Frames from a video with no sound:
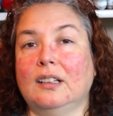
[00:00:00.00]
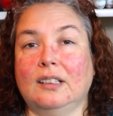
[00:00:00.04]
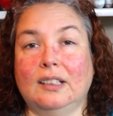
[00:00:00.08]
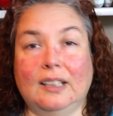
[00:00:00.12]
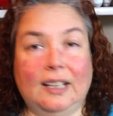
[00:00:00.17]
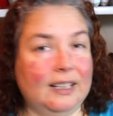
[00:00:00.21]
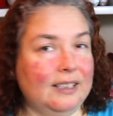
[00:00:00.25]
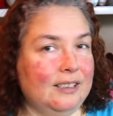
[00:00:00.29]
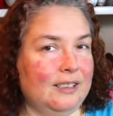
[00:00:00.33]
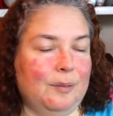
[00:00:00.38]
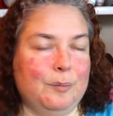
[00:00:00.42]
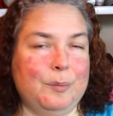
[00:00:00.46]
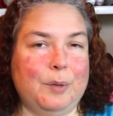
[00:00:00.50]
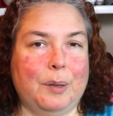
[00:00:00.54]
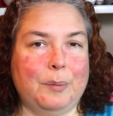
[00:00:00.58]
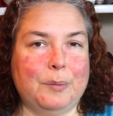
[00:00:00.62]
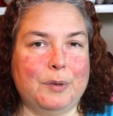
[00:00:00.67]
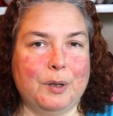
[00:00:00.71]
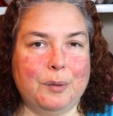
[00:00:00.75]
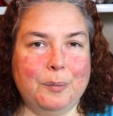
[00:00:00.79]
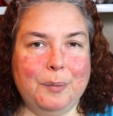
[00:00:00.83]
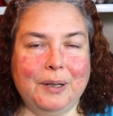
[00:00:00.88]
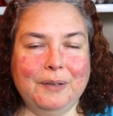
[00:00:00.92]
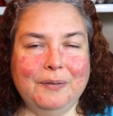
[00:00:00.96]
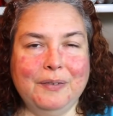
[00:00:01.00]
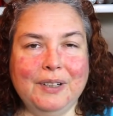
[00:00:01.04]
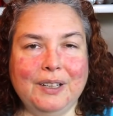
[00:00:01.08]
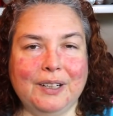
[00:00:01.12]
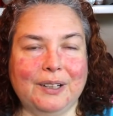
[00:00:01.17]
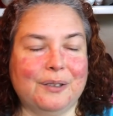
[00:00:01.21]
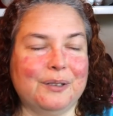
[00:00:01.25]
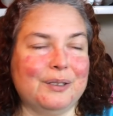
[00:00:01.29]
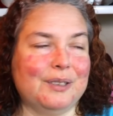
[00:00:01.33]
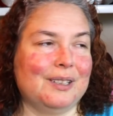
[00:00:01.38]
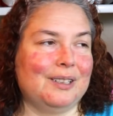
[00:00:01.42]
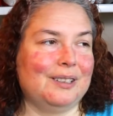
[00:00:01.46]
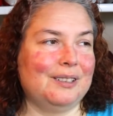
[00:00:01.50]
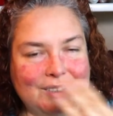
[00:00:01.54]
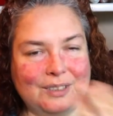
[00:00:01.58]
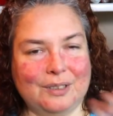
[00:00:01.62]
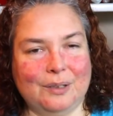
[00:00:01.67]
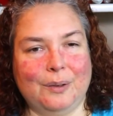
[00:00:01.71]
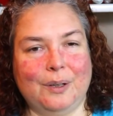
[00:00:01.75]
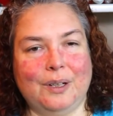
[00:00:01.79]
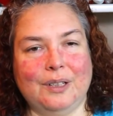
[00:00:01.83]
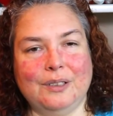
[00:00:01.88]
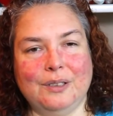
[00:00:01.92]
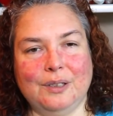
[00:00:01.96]
Like sometimes I'll make videos, and
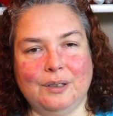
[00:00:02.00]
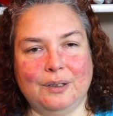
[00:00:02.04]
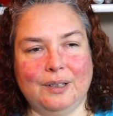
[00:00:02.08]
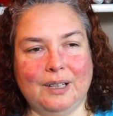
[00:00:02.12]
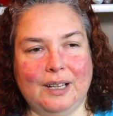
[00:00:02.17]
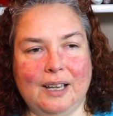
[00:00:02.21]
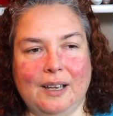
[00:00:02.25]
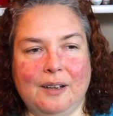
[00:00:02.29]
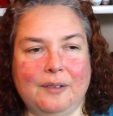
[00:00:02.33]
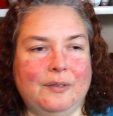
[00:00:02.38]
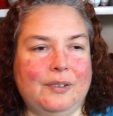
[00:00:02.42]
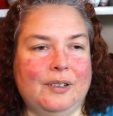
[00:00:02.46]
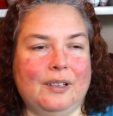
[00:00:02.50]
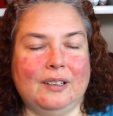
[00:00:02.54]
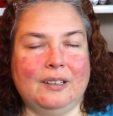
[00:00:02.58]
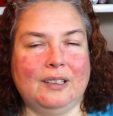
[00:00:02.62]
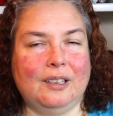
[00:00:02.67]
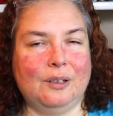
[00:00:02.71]
so I'll do, I have,